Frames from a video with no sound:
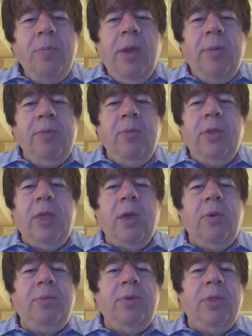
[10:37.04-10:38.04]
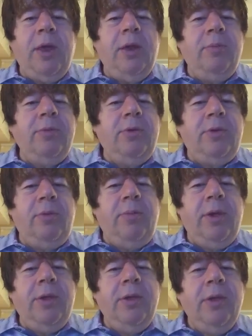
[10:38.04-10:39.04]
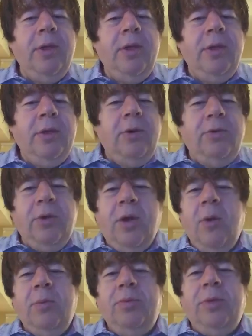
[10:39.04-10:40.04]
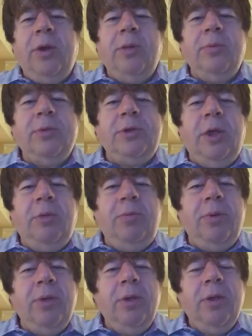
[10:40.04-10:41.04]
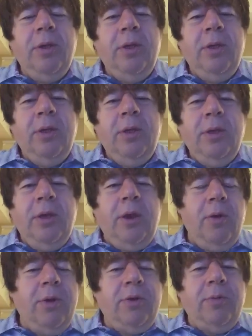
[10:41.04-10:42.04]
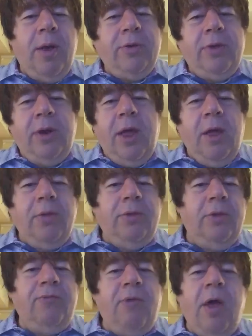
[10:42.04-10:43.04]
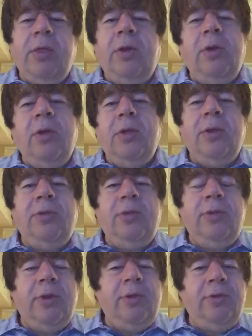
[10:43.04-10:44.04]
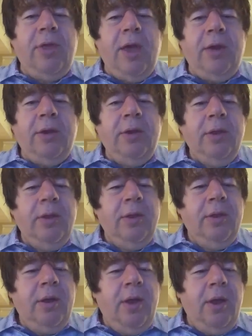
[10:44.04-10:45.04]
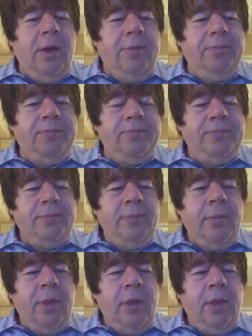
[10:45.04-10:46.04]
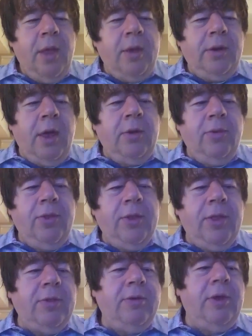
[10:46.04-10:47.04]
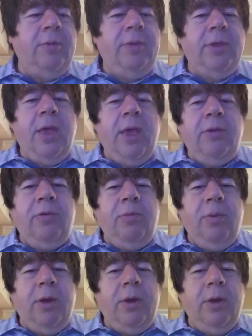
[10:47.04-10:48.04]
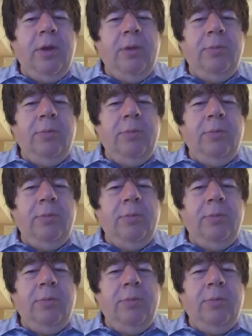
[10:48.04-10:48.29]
It becomes more like what palladium used to be years ago when palladium was cheap. You know, $100 an ounce and volatile and it's this and it's that. I don't think that's going to be the case, but,